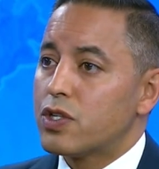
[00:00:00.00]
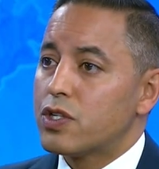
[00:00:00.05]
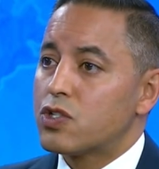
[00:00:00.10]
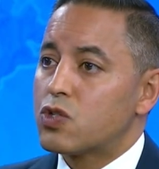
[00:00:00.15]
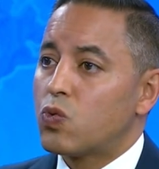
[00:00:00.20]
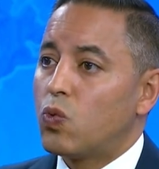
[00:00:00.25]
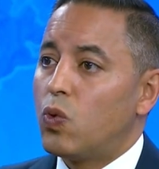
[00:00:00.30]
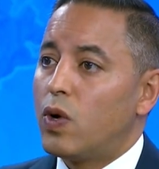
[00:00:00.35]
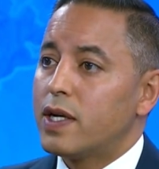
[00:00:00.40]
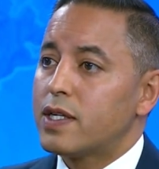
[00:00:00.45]

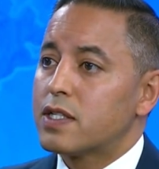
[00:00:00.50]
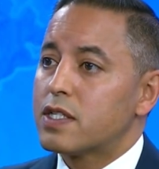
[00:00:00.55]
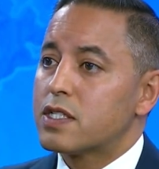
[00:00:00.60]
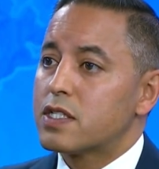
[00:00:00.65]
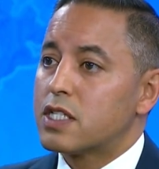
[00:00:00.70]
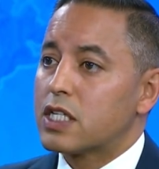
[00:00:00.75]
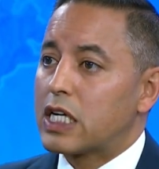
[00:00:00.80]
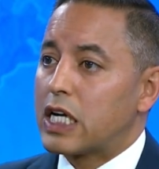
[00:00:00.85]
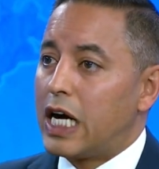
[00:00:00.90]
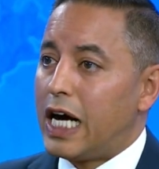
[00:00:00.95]
is, what
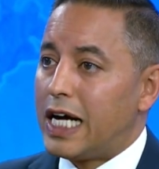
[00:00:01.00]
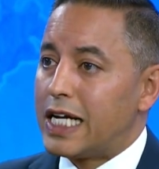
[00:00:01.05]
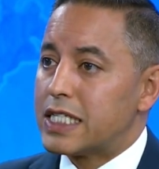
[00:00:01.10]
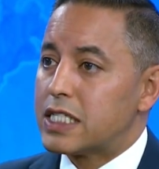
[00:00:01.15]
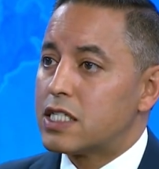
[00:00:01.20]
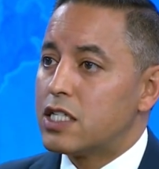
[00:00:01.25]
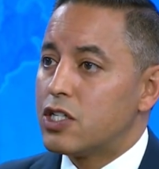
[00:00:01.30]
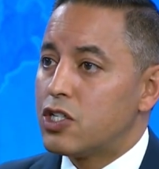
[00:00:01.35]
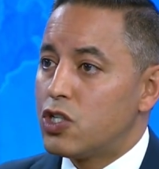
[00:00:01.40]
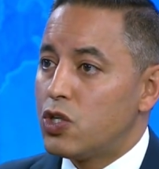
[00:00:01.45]
does the
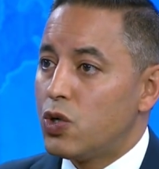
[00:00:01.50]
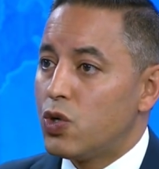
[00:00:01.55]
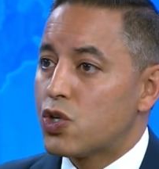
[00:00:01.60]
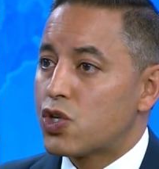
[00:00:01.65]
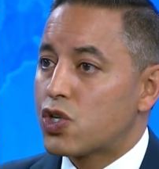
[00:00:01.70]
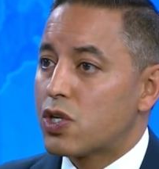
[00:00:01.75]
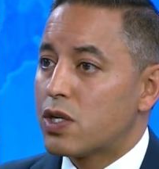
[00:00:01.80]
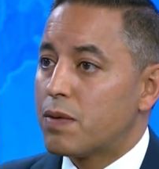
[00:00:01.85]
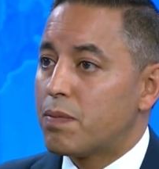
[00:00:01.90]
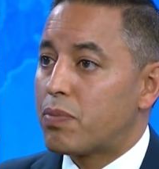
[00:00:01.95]

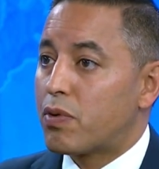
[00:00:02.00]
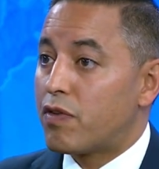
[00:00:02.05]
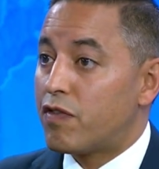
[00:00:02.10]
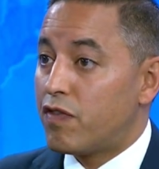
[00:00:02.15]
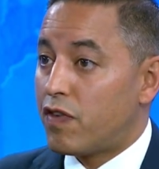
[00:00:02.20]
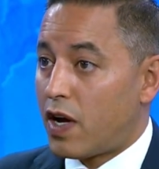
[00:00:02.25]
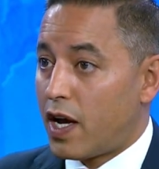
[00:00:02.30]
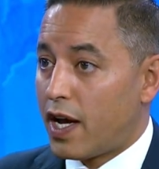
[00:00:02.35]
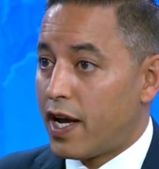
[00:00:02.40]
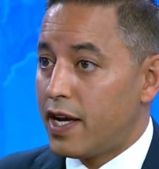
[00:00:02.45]
Constitution
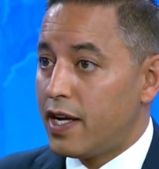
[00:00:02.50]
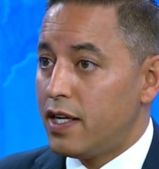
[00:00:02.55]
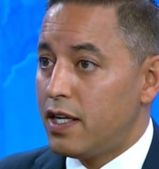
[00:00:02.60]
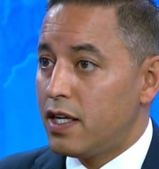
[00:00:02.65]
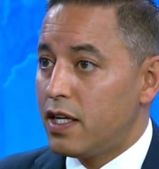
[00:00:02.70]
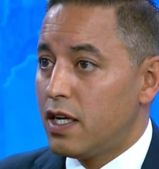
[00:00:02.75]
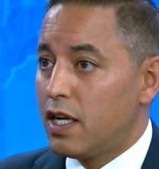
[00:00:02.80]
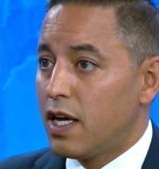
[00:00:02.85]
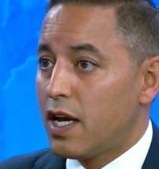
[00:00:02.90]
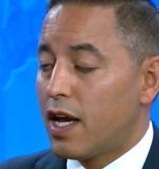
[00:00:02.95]
provide
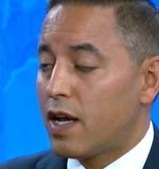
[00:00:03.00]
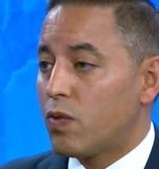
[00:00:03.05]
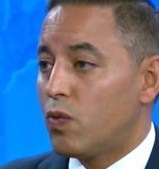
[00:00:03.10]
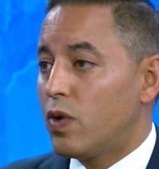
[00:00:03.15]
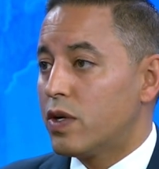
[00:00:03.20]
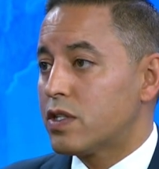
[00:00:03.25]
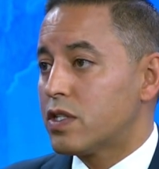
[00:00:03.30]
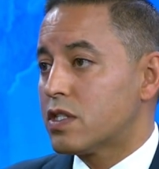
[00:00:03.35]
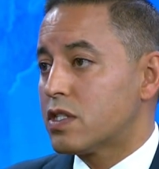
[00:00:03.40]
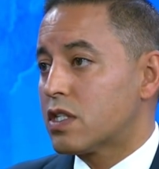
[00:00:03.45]
and
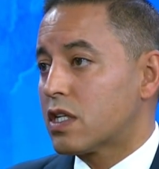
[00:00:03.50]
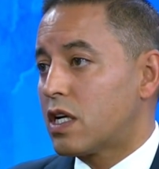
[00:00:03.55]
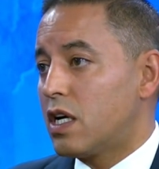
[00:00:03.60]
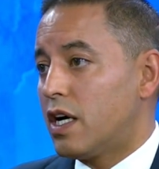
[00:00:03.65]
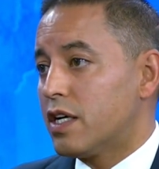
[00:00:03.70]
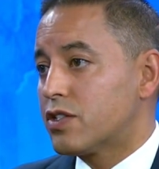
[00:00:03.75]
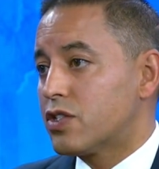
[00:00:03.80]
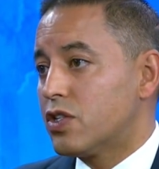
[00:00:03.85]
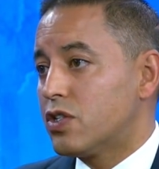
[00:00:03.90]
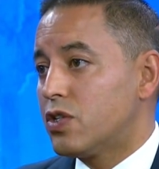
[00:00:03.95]
what does the
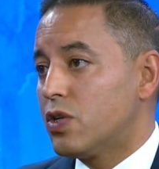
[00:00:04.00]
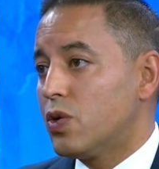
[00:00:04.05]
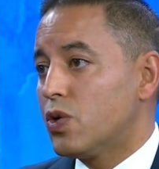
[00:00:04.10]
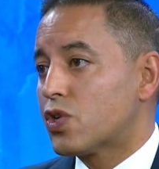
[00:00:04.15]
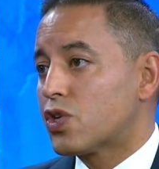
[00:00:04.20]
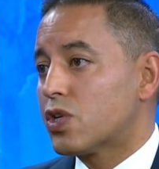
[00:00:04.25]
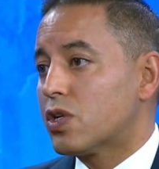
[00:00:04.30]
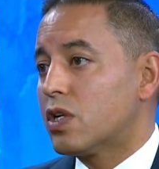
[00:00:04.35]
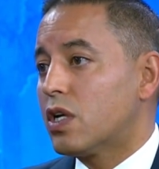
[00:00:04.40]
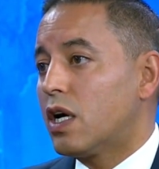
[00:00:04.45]

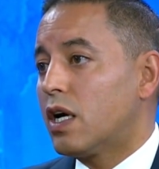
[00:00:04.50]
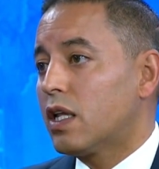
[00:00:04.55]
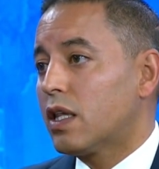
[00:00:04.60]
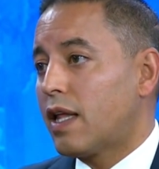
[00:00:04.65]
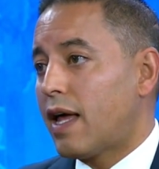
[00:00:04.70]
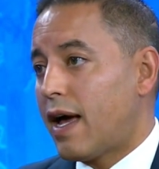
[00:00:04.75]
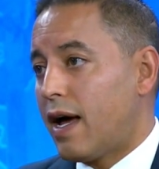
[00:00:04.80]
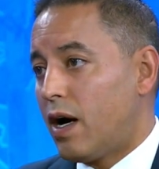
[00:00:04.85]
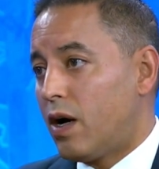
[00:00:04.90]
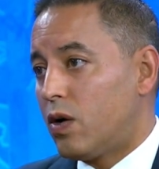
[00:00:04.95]
Constitution
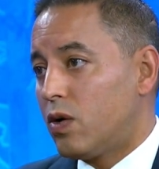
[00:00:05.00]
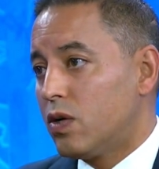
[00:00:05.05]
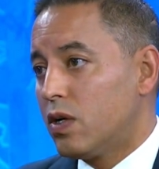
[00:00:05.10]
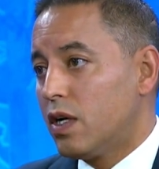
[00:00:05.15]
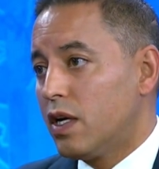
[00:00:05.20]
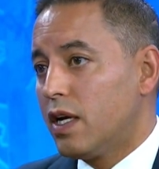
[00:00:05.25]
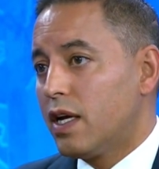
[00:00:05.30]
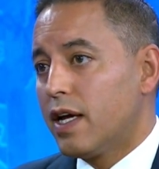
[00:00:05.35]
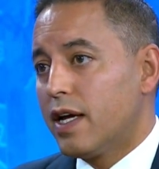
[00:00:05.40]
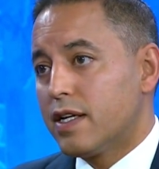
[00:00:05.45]
allow?
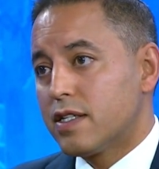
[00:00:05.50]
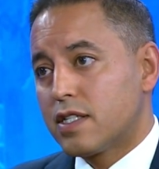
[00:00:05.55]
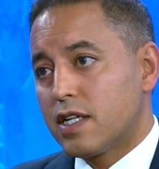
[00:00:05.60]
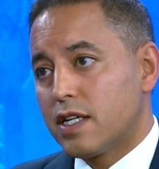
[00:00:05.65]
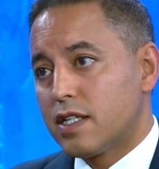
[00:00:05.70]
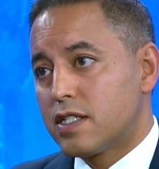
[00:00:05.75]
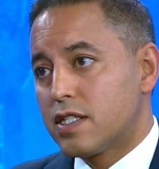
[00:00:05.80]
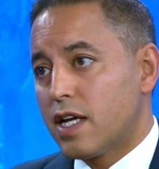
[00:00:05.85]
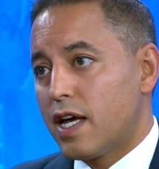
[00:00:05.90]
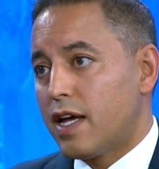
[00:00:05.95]
As
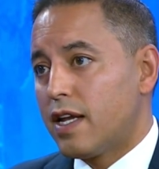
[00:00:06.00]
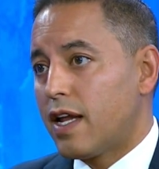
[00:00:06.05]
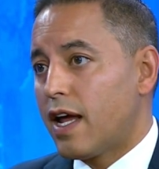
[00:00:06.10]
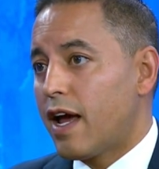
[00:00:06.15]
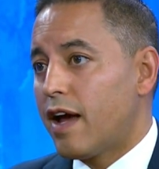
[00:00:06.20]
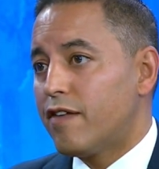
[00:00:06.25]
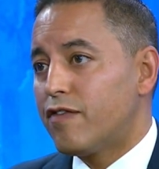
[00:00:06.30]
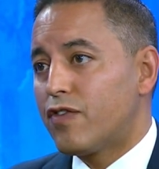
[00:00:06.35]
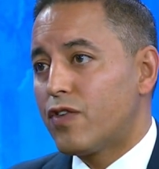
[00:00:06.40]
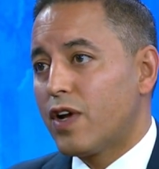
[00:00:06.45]
I said,
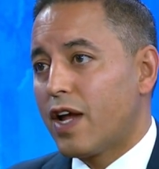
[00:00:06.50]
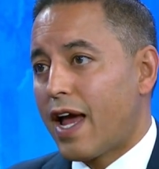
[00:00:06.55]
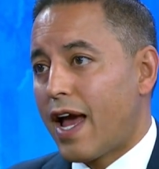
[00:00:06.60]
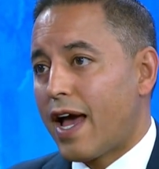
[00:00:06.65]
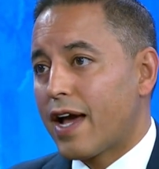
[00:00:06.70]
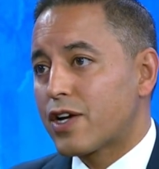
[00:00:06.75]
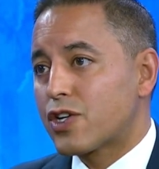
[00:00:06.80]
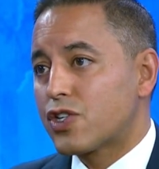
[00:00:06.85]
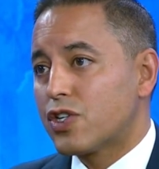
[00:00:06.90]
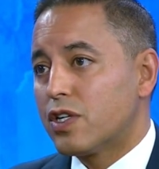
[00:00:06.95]
every
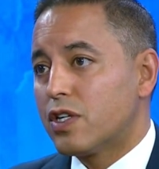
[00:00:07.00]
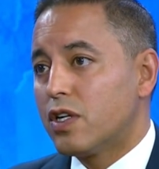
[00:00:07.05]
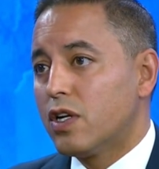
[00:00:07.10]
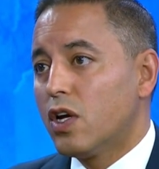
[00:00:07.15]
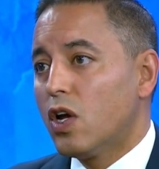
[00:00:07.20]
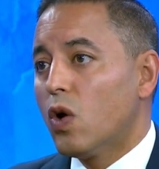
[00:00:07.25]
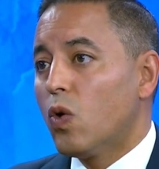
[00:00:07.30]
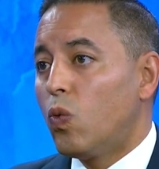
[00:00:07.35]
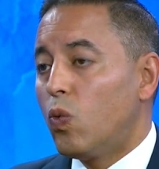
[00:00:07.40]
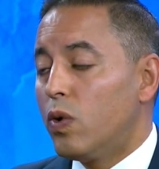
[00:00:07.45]
action
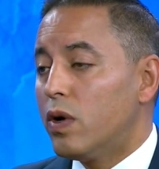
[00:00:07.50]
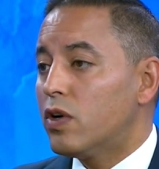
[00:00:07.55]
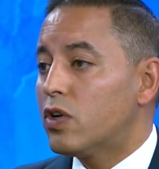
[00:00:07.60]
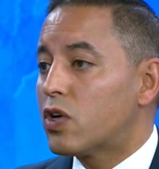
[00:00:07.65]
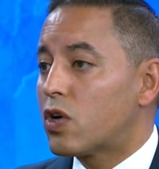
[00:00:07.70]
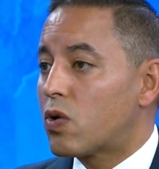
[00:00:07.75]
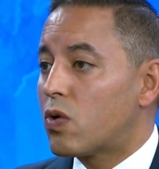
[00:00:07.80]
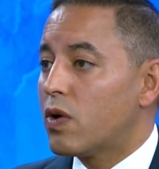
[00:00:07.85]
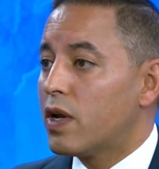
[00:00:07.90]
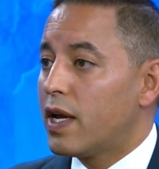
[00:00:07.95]
will
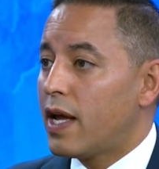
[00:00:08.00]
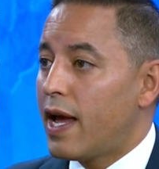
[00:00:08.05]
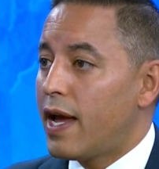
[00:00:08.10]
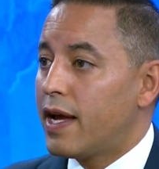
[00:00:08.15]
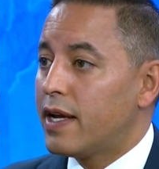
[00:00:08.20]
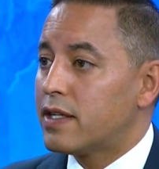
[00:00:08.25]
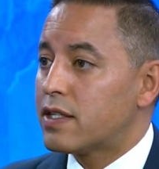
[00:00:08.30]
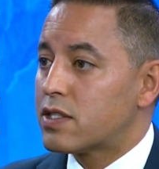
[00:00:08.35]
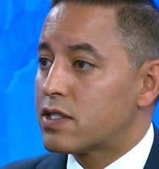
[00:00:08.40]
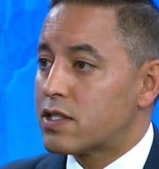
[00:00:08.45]

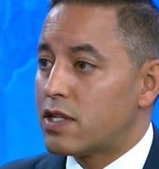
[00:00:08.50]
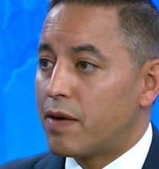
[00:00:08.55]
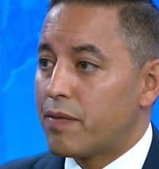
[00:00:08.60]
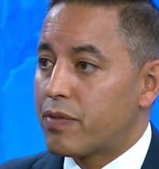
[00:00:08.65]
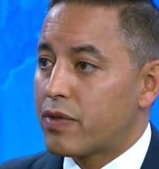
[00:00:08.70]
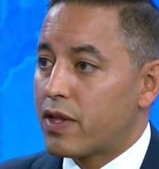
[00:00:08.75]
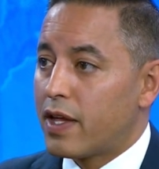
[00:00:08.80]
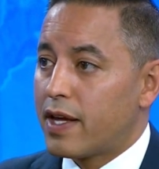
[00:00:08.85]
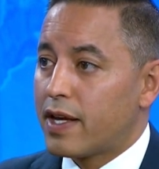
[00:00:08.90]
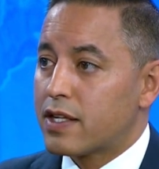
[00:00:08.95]
create some
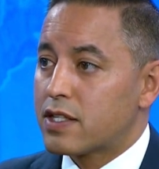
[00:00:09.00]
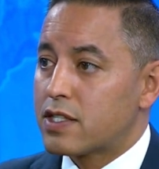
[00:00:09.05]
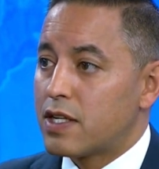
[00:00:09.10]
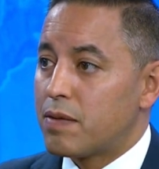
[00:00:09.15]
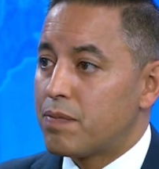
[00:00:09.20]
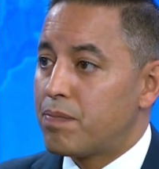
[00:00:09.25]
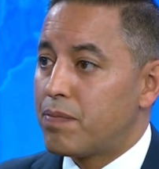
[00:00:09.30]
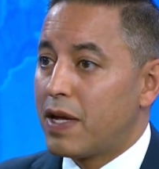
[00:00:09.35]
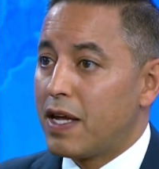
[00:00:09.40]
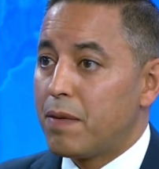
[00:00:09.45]
things
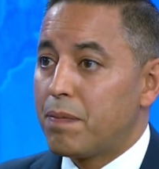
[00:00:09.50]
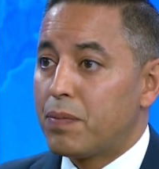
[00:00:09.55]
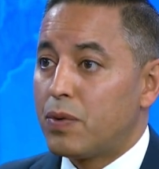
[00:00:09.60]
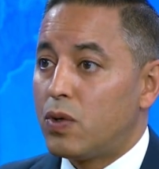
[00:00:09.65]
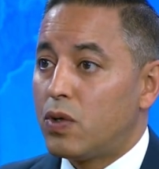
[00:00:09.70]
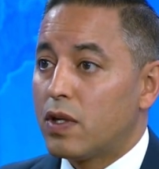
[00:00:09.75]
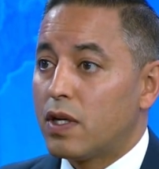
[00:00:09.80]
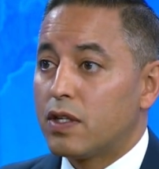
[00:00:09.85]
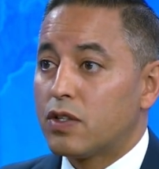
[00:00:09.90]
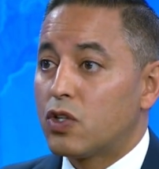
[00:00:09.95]
and
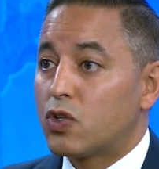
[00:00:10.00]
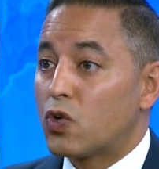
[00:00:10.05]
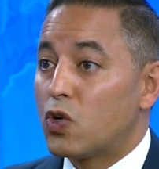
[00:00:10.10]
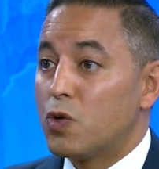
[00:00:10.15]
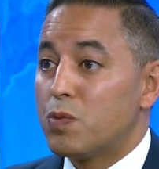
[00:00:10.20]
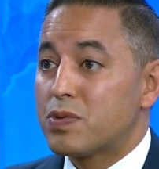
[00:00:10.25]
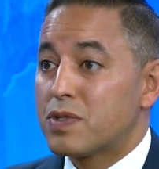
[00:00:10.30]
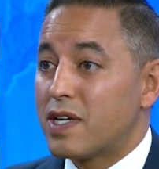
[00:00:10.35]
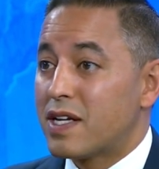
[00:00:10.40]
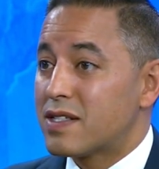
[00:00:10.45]
people and
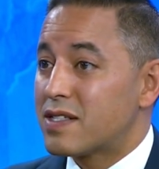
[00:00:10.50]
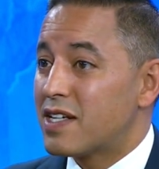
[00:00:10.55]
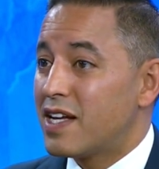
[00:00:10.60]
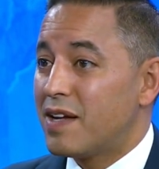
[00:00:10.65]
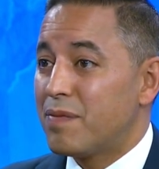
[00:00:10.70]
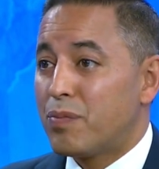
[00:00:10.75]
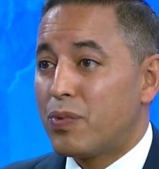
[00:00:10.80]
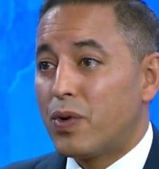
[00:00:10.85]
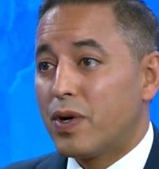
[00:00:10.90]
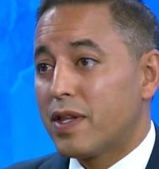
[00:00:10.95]
groups that say,
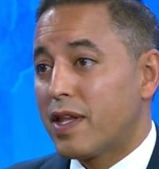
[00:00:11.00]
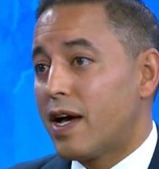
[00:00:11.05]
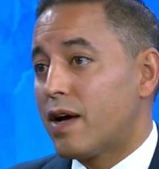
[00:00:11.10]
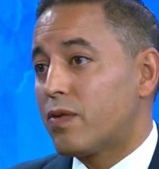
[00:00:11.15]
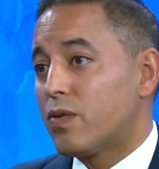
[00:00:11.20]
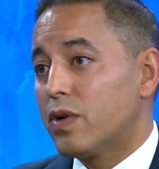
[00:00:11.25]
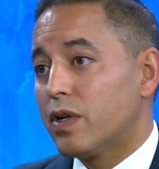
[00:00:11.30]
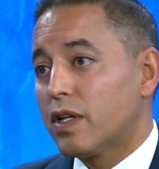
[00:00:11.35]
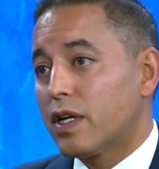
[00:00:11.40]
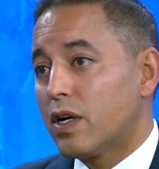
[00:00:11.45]
boy, that
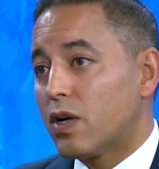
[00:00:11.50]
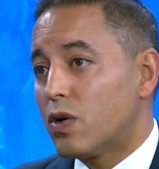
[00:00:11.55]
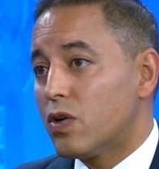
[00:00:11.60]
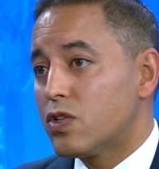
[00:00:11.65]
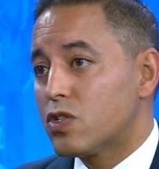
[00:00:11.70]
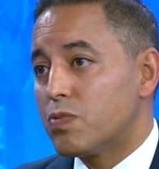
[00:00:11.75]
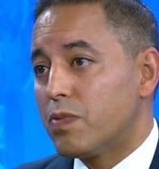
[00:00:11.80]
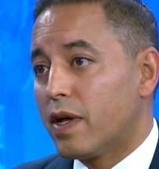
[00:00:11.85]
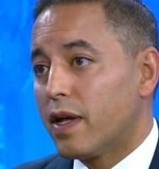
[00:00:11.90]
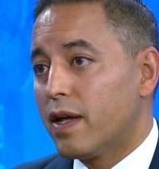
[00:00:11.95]
really
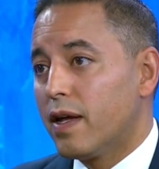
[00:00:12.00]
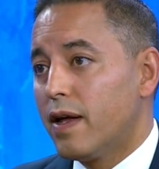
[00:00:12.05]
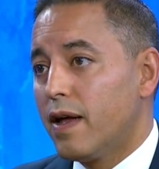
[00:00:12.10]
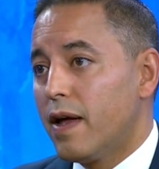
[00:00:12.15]
hurts me.